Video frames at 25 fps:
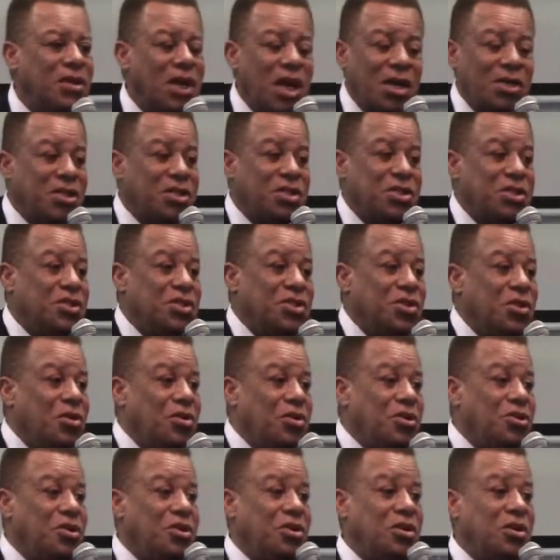Not just in
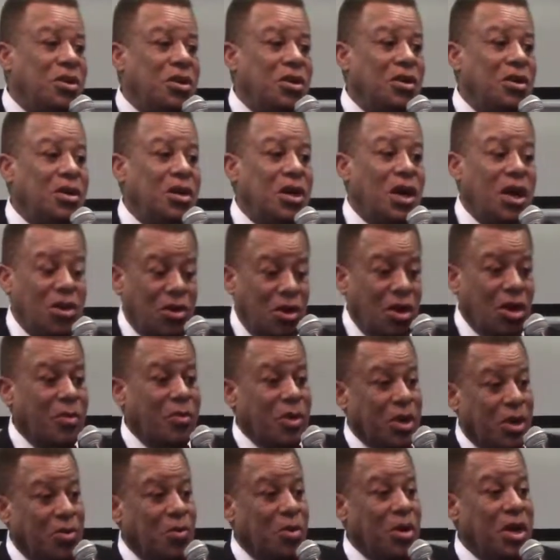church. I call
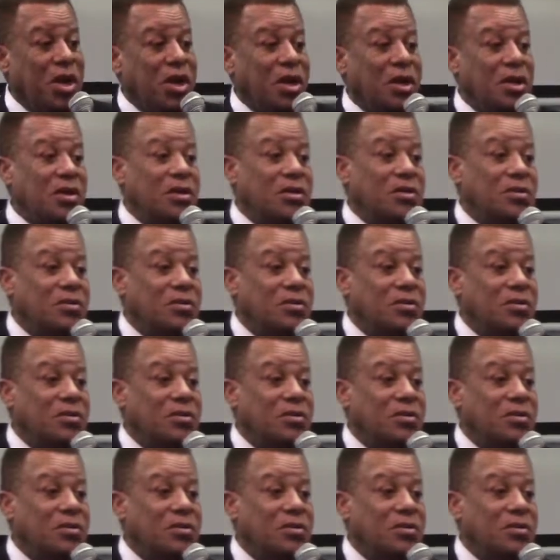her queen.